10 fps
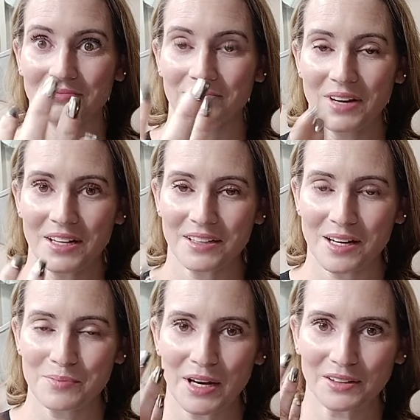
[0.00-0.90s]
My,
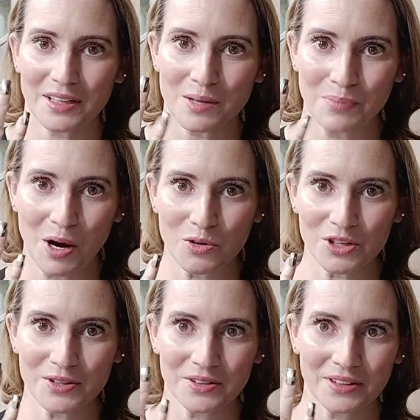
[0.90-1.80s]
I bought like a
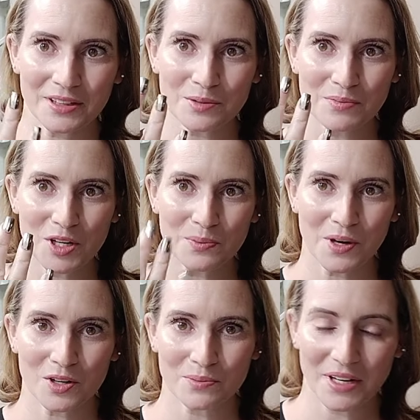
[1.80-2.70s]
powder. That's a mirror
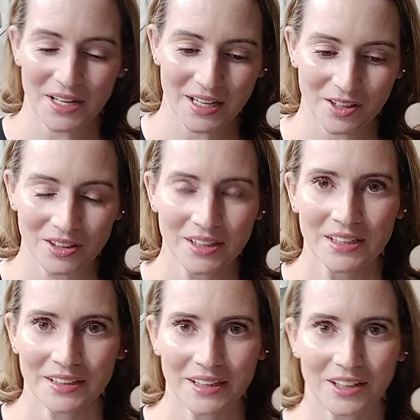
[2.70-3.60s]
powder. My nail
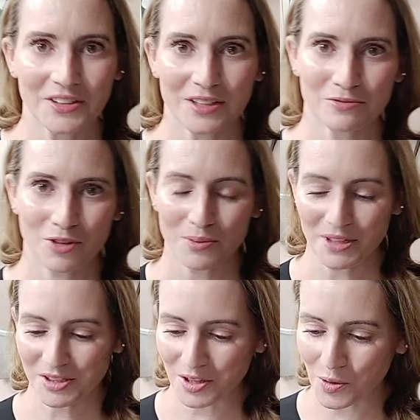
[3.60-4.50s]
gal did it for me.
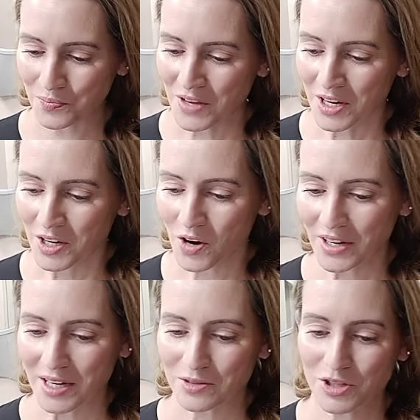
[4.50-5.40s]
So,
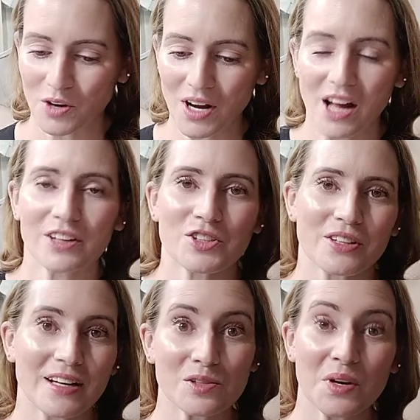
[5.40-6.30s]
okay. So collagen,
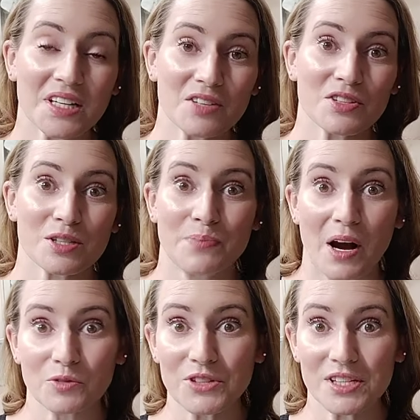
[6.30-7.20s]
that's what gives us
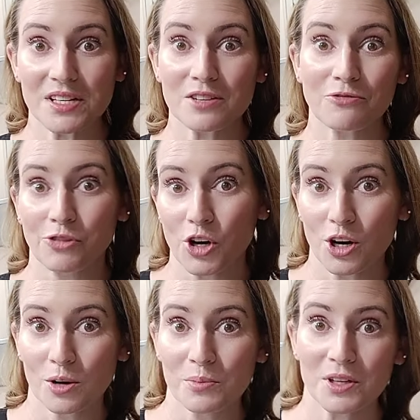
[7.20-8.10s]
bouncy,
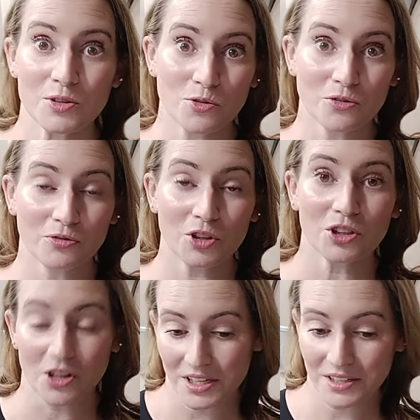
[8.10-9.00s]
firm, youthful
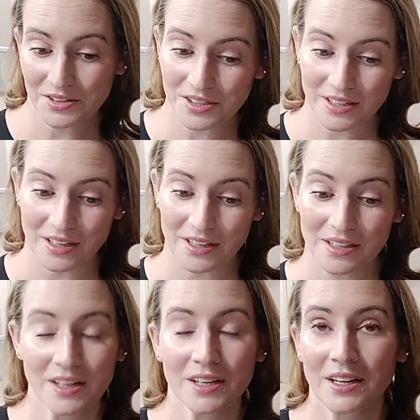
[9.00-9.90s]
looking skin.
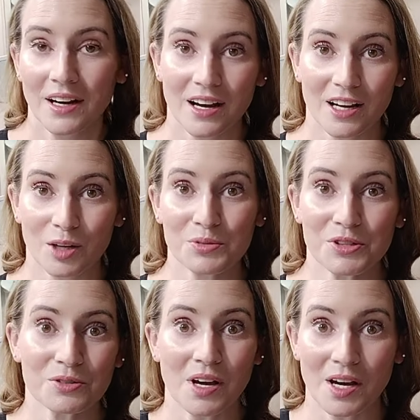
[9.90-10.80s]
Uh,
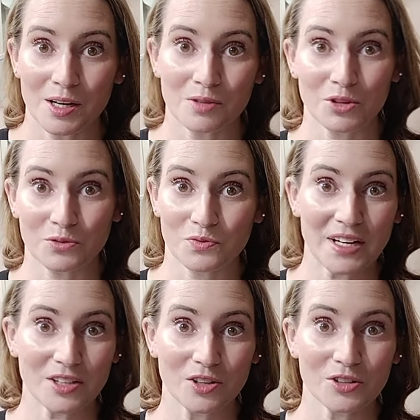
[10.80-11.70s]
helps uh, with
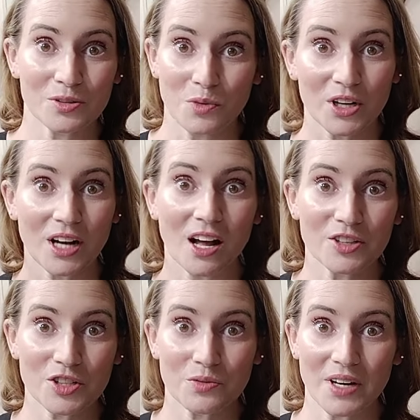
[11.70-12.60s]
wrinkles. The more
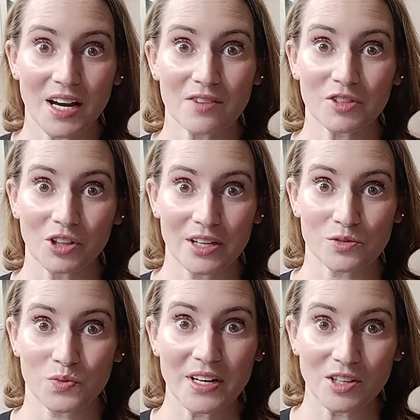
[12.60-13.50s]
collagen we have, the less
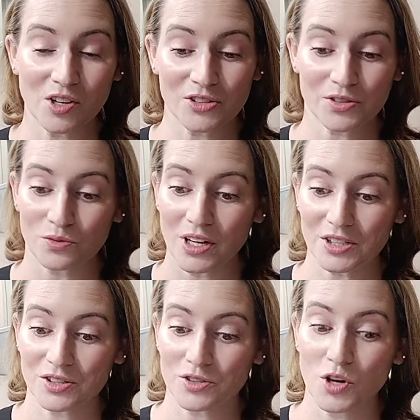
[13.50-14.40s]
wrinkles, the
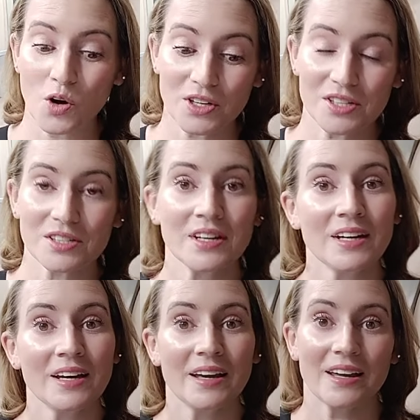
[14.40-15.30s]
less they're noticed.
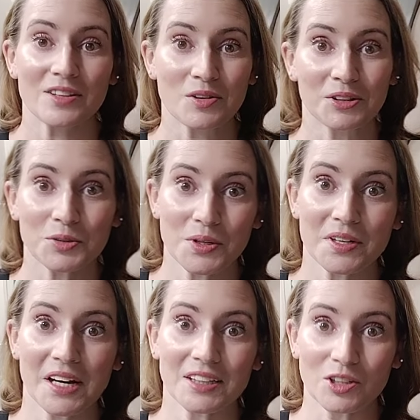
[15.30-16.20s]
And the older we
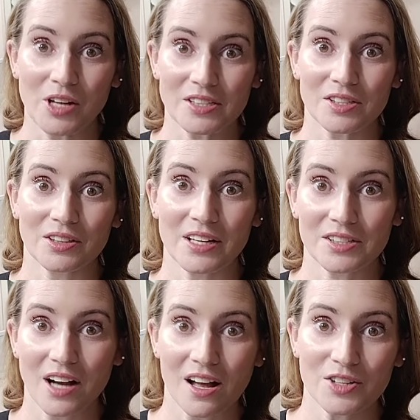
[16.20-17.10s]
get, the less and less
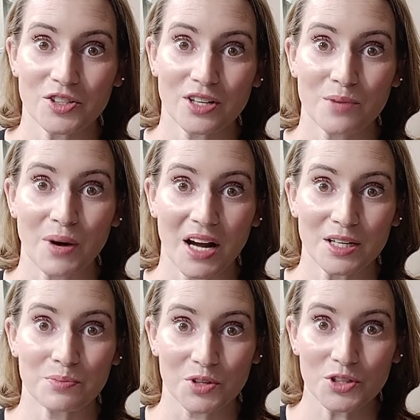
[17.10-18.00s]
collagen our body
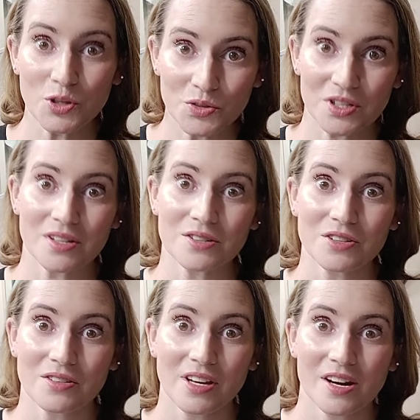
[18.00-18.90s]
produces.
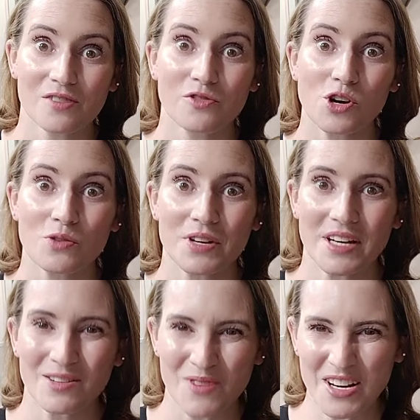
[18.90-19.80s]
And therefore we
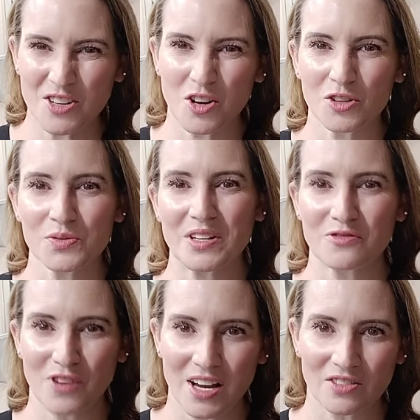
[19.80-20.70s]
get wrinkles, we
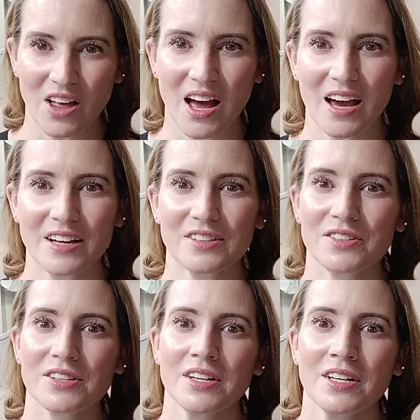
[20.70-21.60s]
get fine
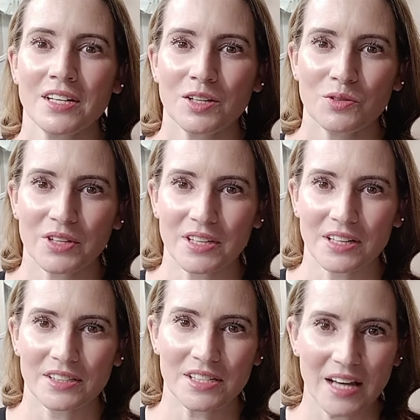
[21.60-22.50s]
lines, we
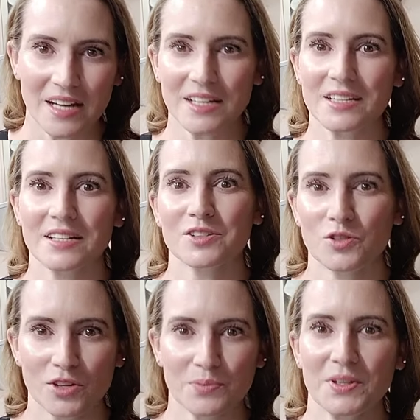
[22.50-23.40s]
get sagginess,
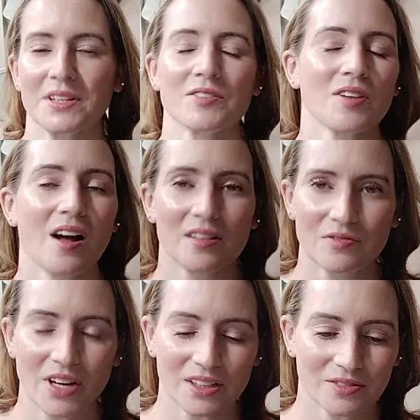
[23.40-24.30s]
creepiness, all of
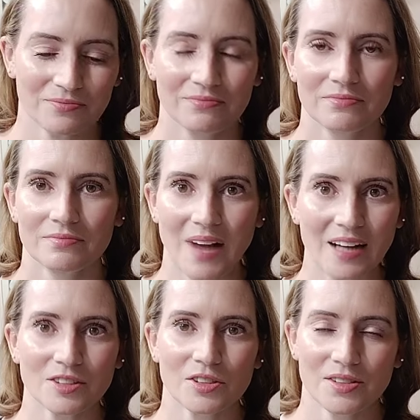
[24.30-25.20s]
that
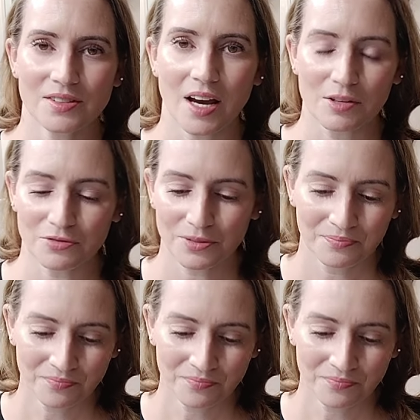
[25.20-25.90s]
not good stuff.